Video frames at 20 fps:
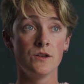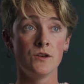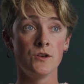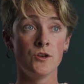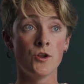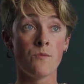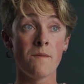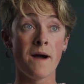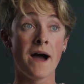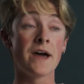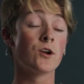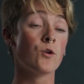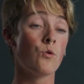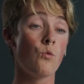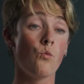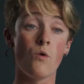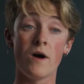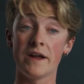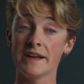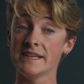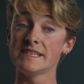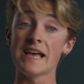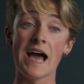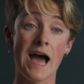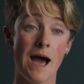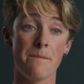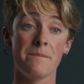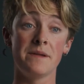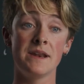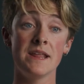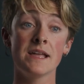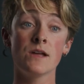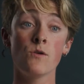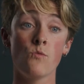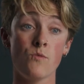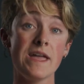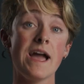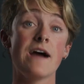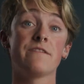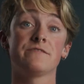no matter what is happening,
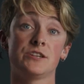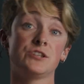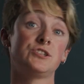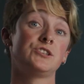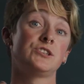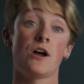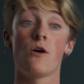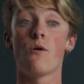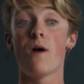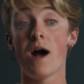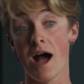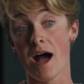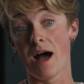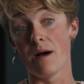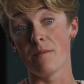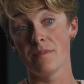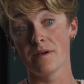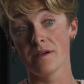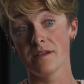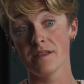we have to show up.